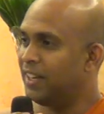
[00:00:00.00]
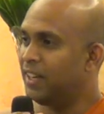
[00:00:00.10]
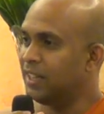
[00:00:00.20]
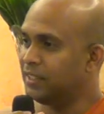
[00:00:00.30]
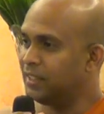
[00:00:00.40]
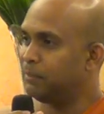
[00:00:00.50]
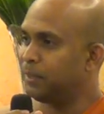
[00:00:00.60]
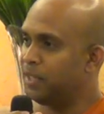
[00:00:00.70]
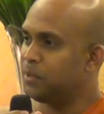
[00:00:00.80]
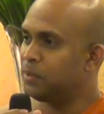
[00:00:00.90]
and then
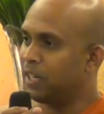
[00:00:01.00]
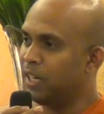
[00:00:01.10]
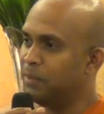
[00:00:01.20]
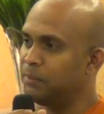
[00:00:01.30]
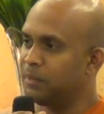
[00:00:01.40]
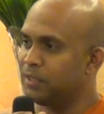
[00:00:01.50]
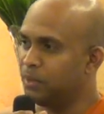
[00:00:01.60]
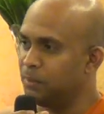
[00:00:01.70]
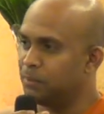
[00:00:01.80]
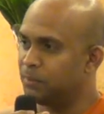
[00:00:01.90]
manage to climb the
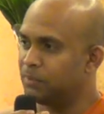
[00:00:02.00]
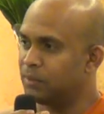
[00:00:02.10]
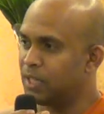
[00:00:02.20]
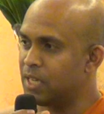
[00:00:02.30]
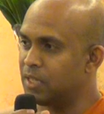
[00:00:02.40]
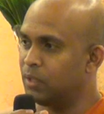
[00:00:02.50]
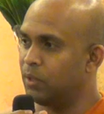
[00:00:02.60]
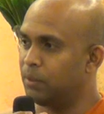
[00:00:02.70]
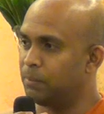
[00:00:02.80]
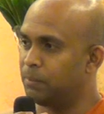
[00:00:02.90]
top, reach the
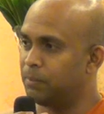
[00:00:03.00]
top.